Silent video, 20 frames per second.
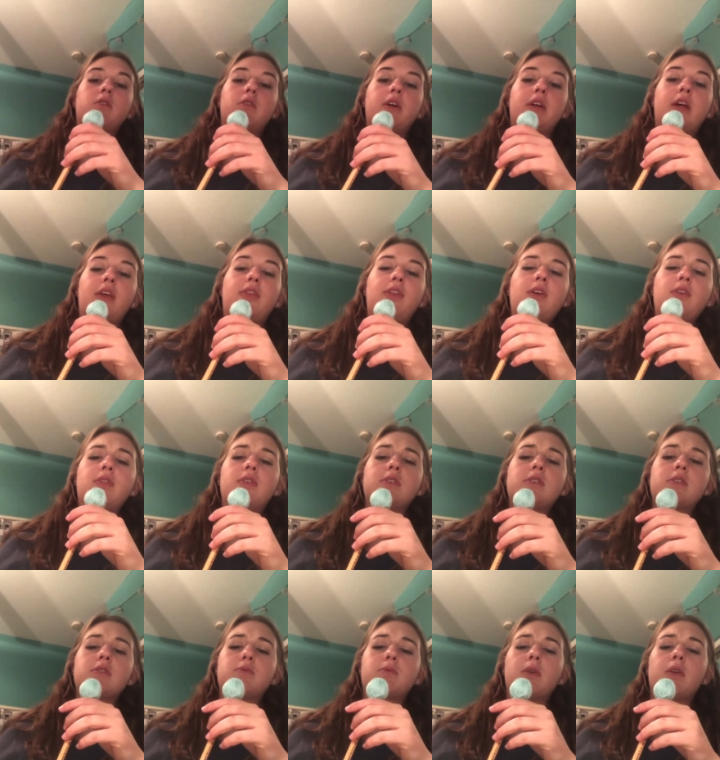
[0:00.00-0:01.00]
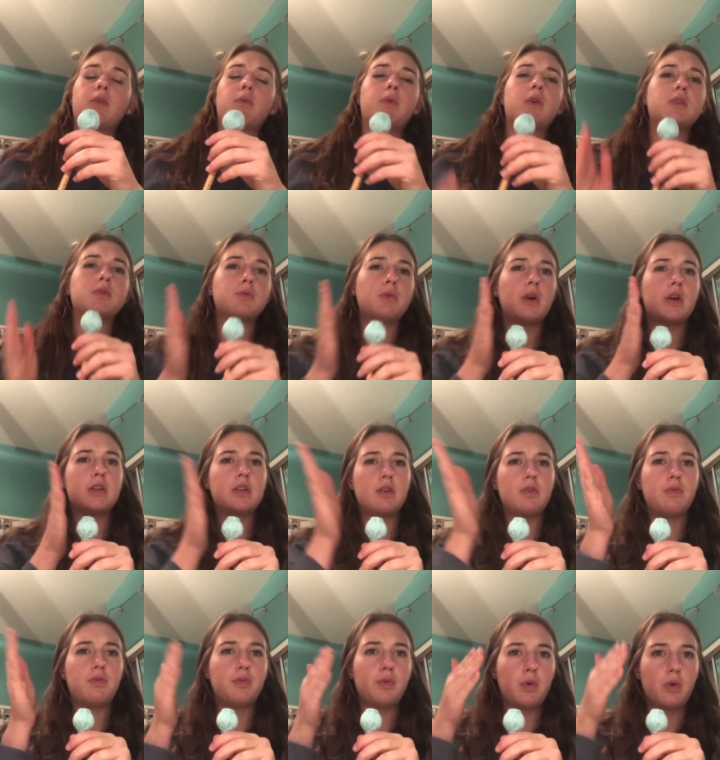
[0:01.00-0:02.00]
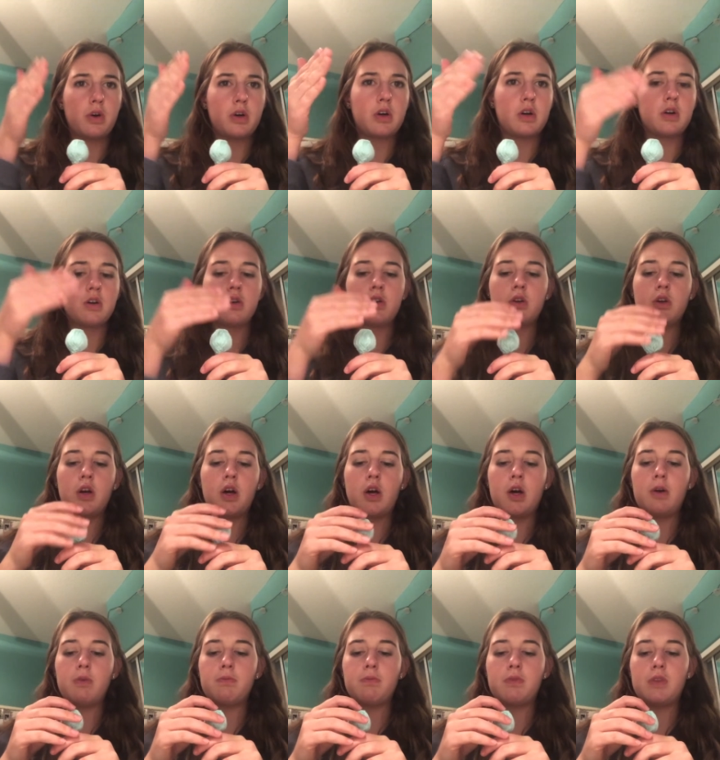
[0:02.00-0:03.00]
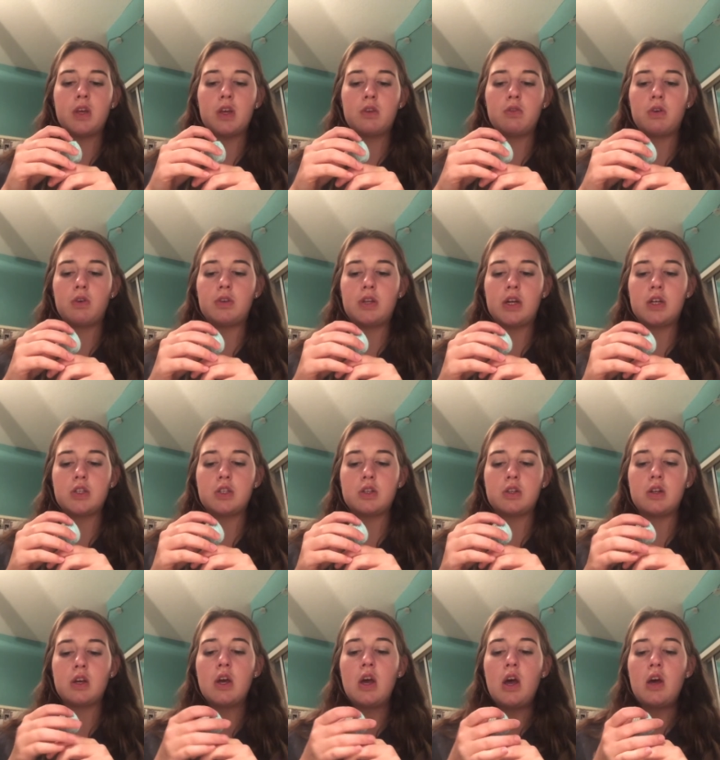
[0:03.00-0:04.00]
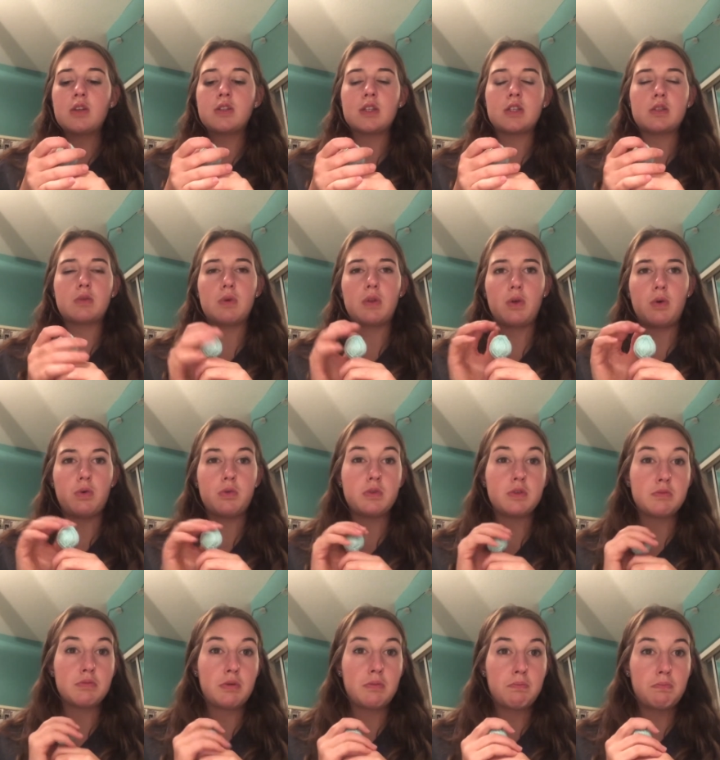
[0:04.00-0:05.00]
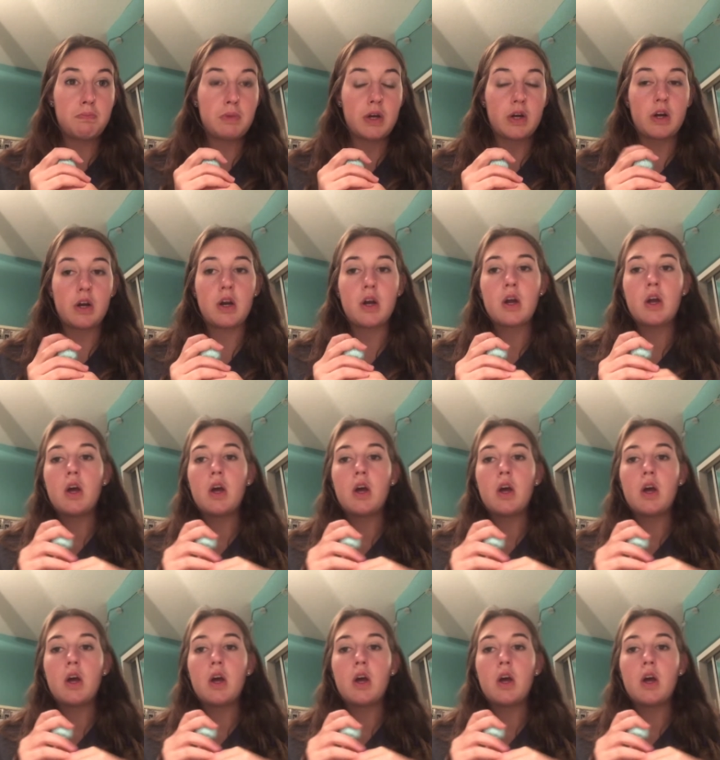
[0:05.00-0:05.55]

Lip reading: And I think this is one of the ones where I did 4 in a rotation. So that's why the hole's a bit bigger.